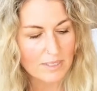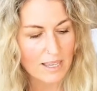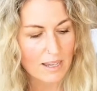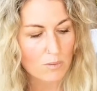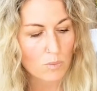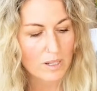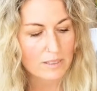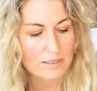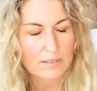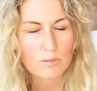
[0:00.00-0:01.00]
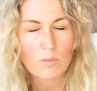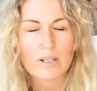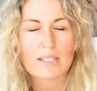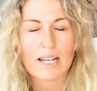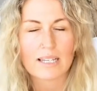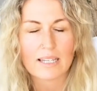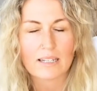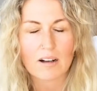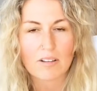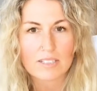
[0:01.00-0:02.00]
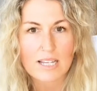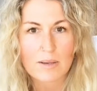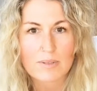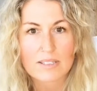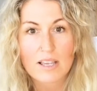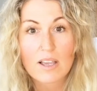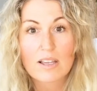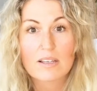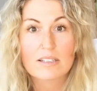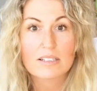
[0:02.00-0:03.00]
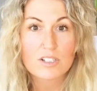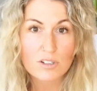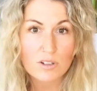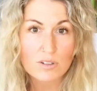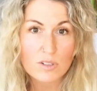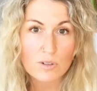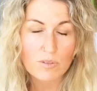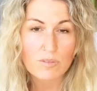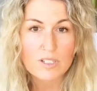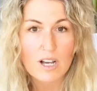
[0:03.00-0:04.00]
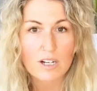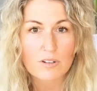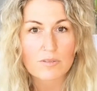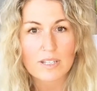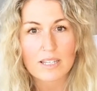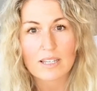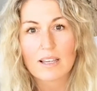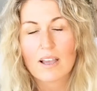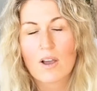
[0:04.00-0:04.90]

And one that I get all the time is, did you go to school for photography?